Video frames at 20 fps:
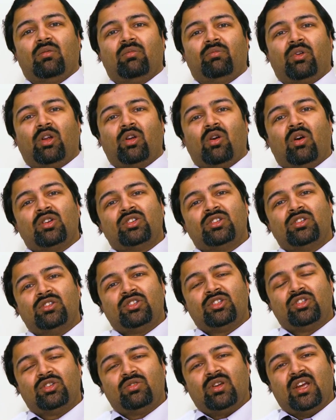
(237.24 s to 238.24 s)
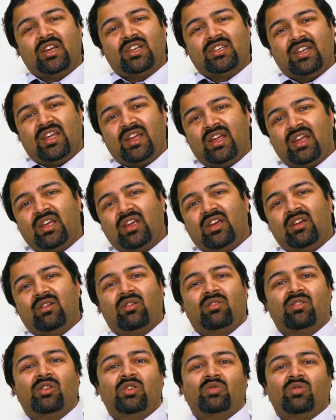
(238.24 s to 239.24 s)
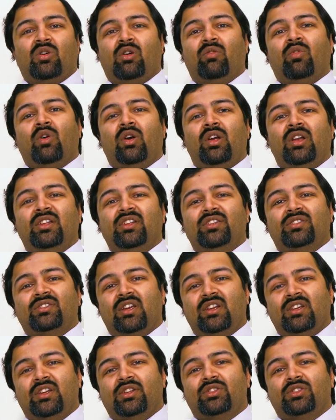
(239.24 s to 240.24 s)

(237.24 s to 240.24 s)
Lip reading: precautions should I take in order to avoid these kidney